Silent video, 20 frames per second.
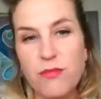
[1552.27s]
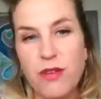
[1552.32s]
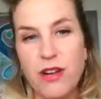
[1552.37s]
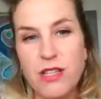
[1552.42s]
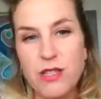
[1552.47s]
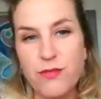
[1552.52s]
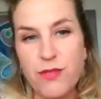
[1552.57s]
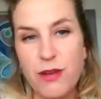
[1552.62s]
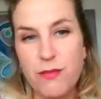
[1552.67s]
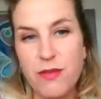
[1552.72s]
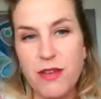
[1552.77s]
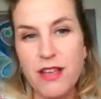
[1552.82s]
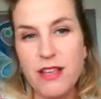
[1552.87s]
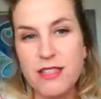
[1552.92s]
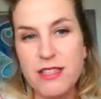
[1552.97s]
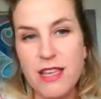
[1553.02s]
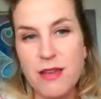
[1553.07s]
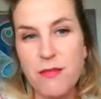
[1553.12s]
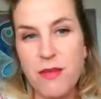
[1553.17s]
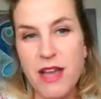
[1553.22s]
breastfeed because
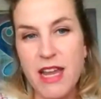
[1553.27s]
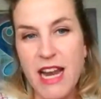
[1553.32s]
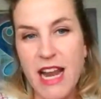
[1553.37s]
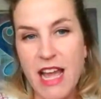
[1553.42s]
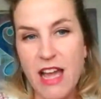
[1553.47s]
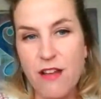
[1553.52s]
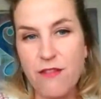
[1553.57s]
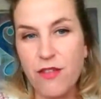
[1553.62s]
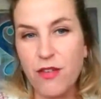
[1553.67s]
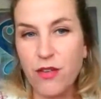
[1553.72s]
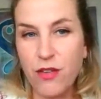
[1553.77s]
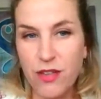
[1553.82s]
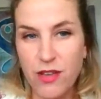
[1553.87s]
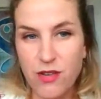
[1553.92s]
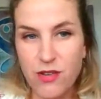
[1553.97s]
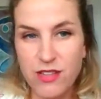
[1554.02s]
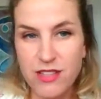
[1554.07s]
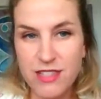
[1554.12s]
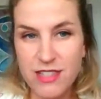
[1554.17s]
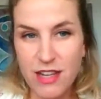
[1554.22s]
they might have early
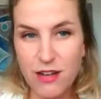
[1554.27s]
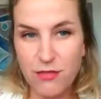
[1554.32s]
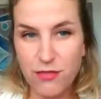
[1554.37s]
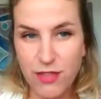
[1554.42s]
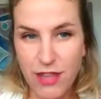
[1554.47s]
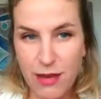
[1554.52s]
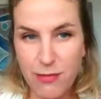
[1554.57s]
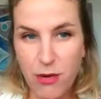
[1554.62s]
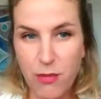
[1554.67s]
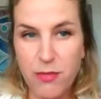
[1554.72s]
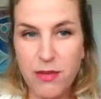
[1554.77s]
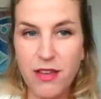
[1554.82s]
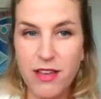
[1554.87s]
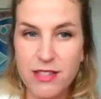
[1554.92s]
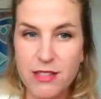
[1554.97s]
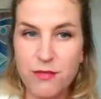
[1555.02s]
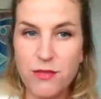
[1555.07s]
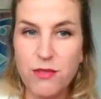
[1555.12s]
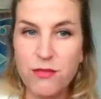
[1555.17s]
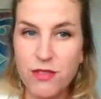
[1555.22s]
onset of labor because
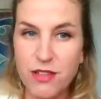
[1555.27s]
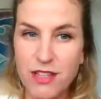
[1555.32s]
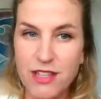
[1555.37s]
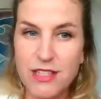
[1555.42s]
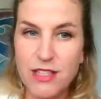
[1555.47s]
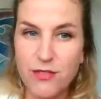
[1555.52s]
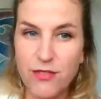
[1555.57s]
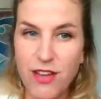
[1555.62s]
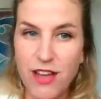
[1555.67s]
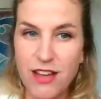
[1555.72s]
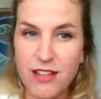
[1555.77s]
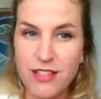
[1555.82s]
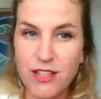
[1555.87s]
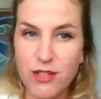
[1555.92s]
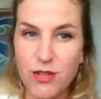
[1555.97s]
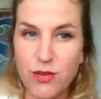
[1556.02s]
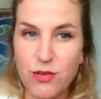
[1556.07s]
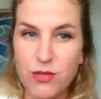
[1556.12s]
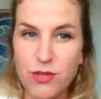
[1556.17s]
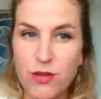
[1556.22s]
of the release of
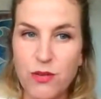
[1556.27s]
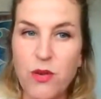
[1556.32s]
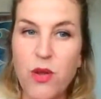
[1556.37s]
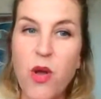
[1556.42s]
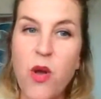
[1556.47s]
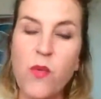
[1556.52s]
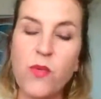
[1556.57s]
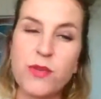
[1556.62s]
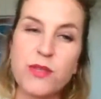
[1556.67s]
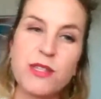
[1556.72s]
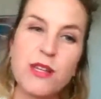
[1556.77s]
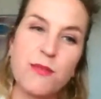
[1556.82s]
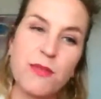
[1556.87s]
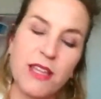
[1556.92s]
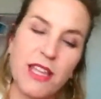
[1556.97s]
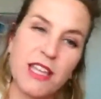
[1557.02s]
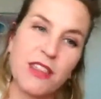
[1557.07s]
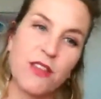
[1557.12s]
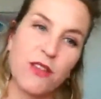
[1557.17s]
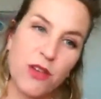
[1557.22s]
oxytocin will
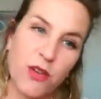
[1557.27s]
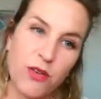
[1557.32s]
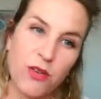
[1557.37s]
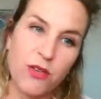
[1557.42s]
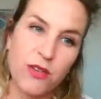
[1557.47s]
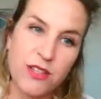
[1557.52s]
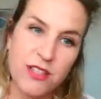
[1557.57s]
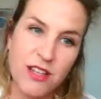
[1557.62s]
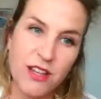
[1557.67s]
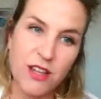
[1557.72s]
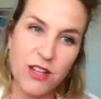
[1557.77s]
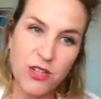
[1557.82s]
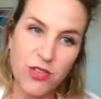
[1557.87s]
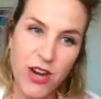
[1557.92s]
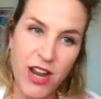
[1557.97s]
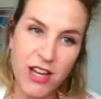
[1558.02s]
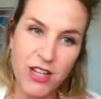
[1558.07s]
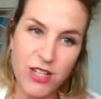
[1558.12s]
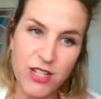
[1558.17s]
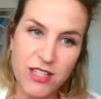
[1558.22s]
stimulate their uterus and
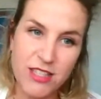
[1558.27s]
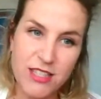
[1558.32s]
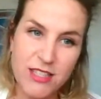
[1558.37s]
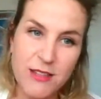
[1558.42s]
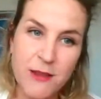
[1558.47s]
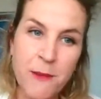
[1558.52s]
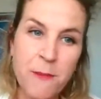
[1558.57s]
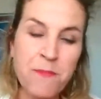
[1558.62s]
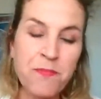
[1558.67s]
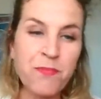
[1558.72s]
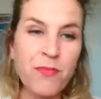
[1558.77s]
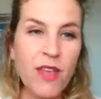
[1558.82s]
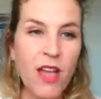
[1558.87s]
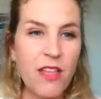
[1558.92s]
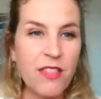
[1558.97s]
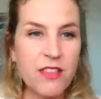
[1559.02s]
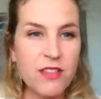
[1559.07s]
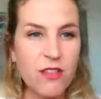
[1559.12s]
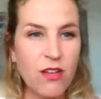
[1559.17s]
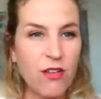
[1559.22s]
contractions.
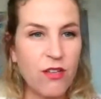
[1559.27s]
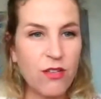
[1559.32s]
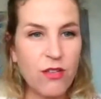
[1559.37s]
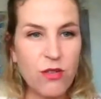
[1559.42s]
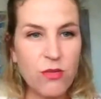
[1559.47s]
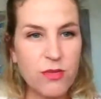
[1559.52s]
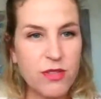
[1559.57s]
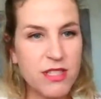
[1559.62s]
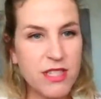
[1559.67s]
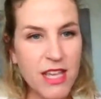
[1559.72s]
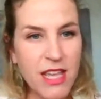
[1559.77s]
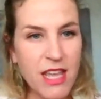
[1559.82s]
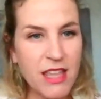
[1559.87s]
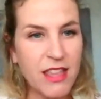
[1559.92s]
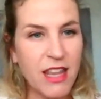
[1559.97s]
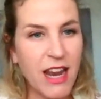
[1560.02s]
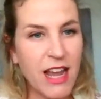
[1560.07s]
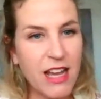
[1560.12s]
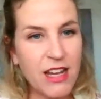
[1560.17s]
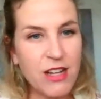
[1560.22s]
And this article was saying that